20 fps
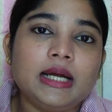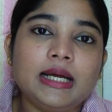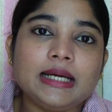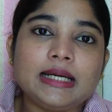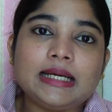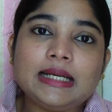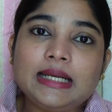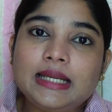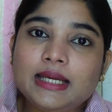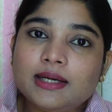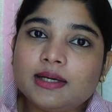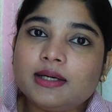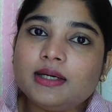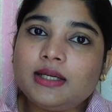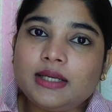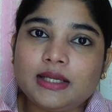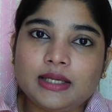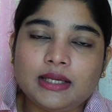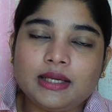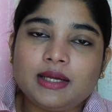
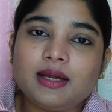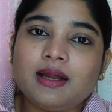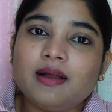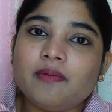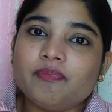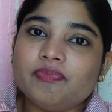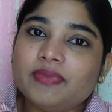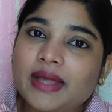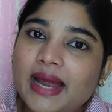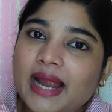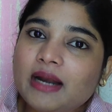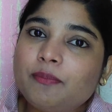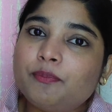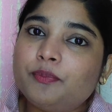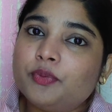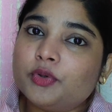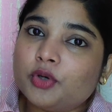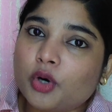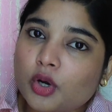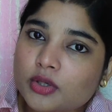clearly that
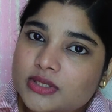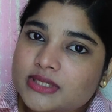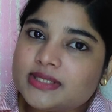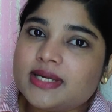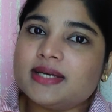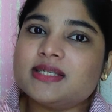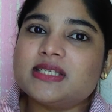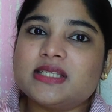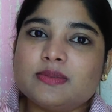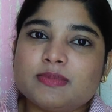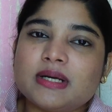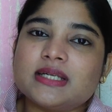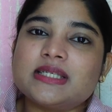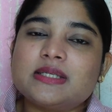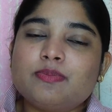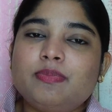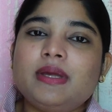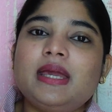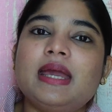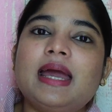process
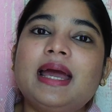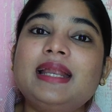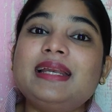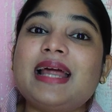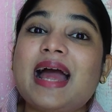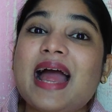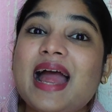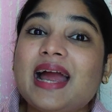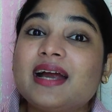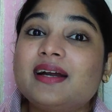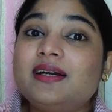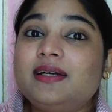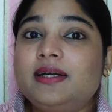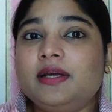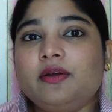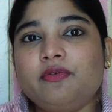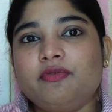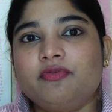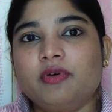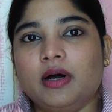must be an
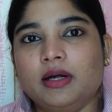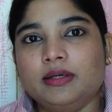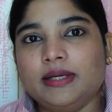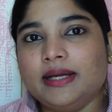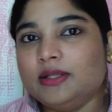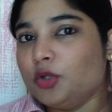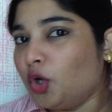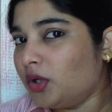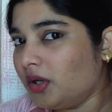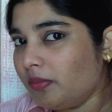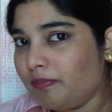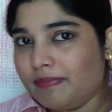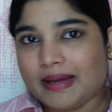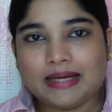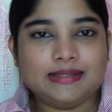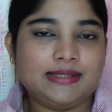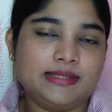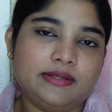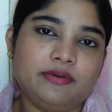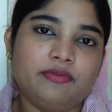active one and not a
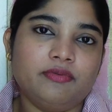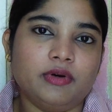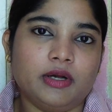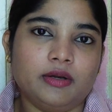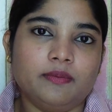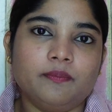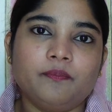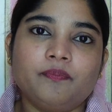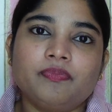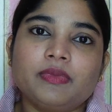passive one.